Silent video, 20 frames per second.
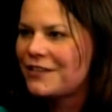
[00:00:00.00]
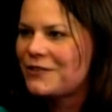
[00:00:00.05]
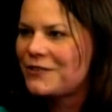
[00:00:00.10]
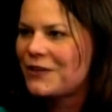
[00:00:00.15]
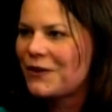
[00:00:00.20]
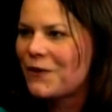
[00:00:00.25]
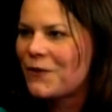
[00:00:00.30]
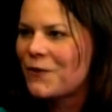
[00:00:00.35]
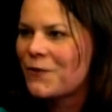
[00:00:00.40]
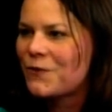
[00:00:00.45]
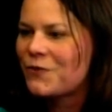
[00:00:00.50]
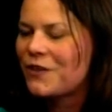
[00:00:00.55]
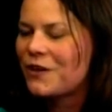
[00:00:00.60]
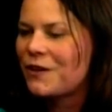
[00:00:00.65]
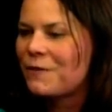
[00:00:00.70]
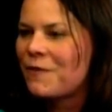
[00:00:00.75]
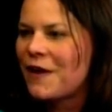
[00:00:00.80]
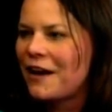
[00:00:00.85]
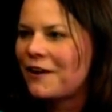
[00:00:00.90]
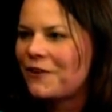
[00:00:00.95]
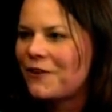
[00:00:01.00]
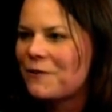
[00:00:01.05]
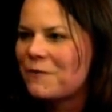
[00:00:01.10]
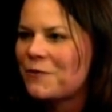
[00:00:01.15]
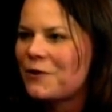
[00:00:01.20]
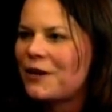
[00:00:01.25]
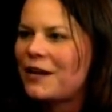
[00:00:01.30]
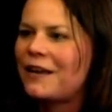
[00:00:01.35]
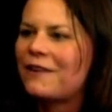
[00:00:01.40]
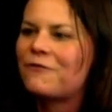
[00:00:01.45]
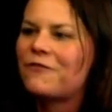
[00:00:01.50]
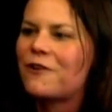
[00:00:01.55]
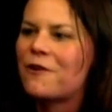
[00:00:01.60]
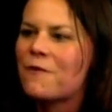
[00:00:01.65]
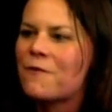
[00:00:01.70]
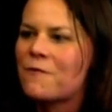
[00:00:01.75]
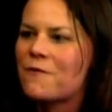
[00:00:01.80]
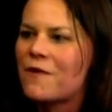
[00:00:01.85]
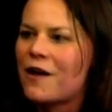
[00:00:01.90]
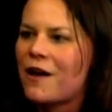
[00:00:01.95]
So the background bringing
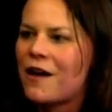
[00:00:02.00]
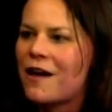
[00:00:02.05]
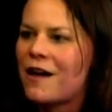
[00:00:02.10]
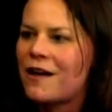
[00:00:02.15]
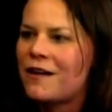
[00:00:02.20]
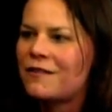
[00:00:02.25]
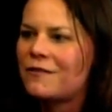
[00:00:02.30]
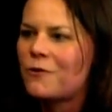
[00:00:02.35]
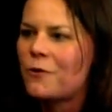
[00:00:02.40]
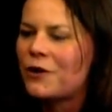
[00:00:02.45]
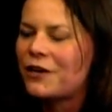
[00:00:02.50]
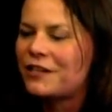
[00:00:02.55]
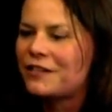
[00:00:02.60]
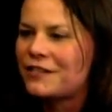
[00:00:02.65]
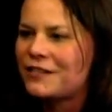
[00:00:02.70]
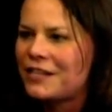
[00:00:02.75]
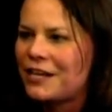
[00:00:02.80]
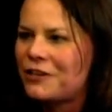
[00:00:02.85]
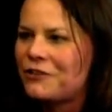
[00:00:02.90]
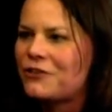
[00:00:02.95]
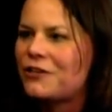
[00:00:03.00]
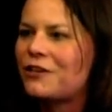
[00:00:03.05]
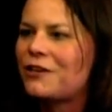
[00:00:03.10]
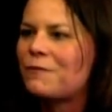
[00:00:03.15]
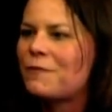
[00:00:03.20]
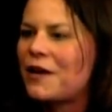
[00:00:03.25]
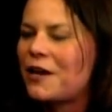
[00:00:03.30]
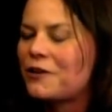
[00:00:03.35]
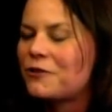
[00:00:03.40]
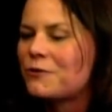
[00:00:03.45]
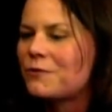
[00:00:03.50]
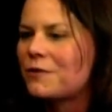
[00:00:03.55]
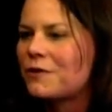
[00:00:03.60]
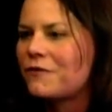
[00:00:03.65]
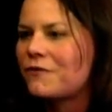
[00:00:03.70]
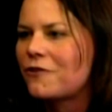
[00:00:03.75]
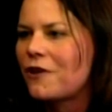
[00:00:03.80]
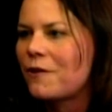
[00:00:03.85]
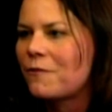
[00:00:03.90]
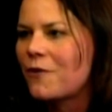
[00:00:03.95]
from uh, organization and management
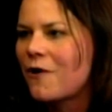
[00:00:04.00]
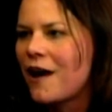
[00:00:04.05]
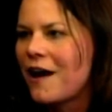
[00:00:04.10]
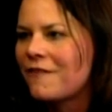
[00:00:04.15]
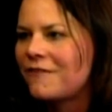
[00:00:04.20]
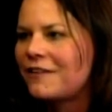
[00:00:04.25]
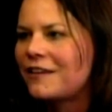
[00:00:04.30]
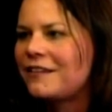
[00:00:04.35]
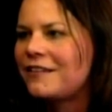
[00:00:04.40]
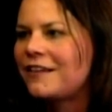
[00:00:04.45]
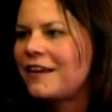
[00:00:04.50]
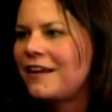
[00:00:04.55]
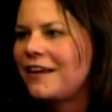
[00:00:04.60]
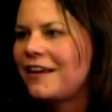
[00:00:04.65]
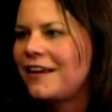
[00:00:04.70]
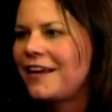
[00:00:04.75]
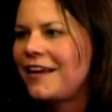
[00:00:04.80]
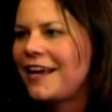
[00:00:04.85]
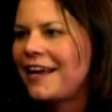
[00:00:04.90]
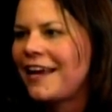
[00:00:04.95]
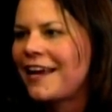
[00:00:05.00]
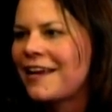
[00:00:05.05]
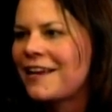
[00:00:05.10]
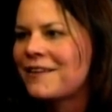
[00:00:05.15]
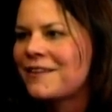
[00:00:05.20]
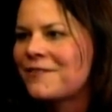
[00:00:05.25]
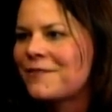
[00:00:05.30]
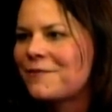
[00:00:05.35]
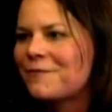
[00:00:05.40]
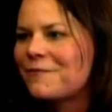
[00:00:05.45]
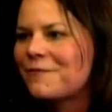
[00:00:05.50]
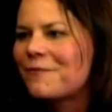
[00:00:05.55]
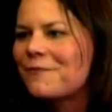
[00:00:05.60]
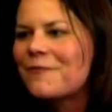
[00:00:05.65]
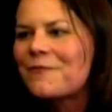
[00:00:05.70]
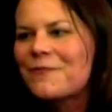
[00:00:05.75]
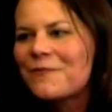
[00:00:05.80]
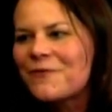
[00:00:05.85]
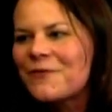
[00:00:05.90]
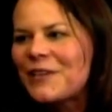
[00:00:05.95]
of nonprofit and
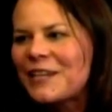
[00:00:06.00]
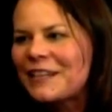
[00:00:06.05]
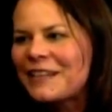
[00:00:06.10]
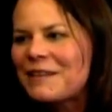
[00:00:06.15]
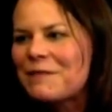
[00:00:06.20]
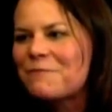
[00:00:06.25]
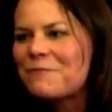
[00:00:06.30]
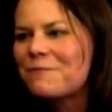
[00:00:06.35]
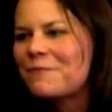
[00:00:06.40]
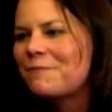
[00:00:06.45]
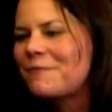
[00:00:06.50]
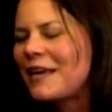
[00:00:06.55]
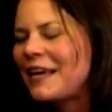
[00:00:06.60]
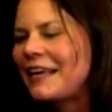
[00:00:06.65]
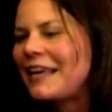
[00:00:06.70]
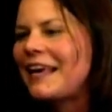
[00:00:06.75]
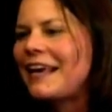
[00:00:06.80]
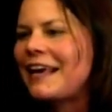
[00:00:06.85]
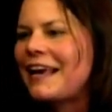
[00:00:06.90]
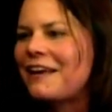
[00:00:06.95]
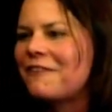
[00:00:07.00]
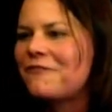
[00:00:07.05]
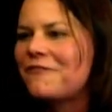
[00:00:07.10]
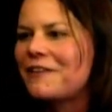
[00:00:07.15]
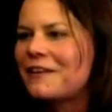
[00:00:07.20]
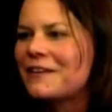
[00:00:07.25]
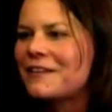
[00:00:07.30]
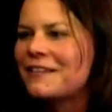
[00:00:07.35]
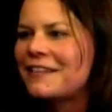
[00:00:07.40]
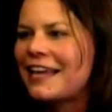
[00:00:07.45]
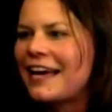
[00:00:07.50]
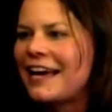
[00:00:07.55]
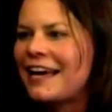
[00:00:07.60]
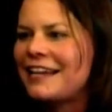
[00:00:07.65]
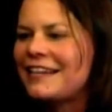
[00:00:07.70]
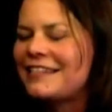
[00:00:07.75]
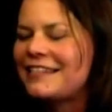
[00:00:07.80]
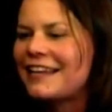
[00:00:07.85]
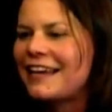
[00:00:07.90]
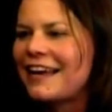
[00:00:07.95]
really picking a field
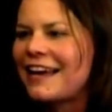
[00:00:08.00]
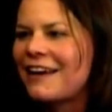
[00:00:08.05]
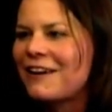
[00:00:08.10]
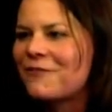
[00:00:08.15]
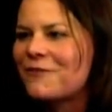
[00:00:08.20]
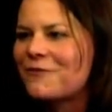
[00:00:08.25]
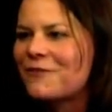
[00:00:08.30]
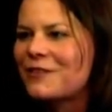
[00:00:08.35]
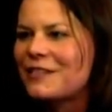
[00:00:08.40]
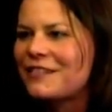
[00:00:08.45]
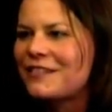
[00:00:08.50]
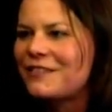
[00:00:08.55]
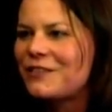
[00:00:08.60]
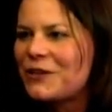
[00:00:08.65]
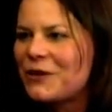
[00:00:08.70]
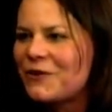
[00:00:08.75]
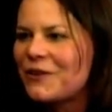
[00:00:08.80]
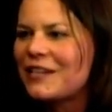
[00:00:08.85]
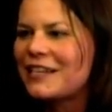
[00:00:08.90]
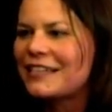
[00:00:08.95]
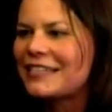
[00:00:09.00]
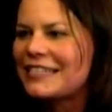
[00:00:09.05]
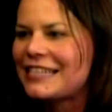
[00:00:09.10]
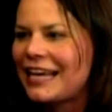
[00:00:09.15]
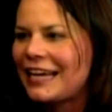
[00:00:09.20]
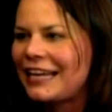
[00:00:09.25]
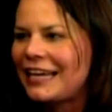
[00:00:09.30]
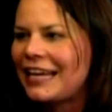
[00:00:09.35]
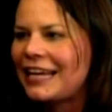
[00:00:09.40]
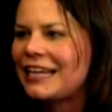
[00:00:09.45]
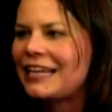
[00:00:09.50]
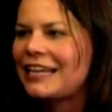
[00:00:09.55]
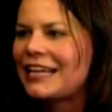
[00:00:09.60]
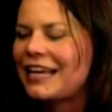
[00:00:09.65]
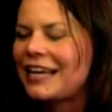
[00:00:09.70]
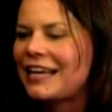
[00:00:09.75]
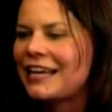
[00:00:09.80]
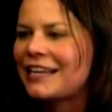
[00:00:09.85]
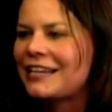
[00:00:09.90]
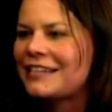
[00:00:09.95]
that uh, was new and exciting
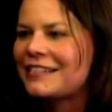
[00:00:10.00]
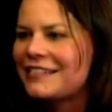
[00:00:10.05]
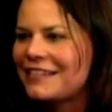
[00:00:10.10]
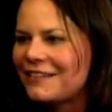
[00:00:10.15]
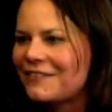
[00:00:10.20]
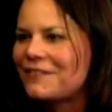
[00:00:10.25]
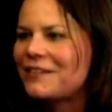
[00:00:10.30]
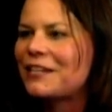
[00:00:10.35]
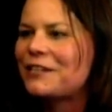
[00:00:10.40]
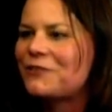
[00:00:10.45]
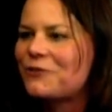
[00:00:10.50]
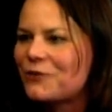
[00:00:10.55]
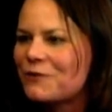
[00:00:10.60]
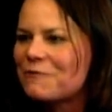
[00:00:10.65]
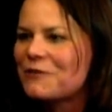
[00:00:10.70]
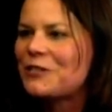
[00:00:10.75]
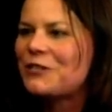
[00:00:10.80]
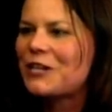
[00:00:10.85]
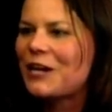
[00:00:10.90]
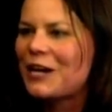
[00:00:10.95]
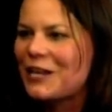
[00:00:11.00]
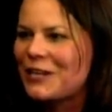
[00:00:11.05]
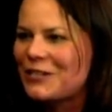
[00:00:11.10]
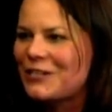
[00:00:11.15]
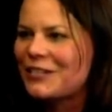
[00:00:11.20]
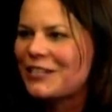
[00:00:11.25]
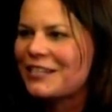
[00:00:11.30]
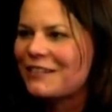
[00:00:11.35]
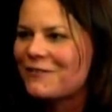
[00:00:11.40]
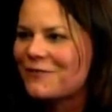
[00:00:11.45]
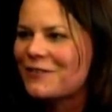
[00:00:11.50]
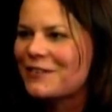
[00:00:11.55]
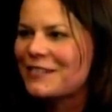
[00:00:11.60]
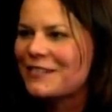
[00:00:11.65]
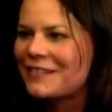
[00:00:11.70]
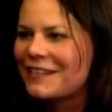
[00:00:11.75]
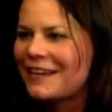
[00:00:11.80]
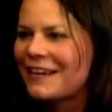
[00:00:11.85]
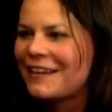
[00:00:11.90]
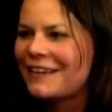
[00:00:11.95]
and extremely challenging
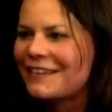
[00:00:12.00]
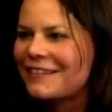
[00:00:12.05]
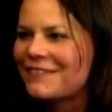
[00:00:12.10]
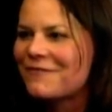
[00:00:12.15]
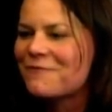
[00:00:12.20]
was uh,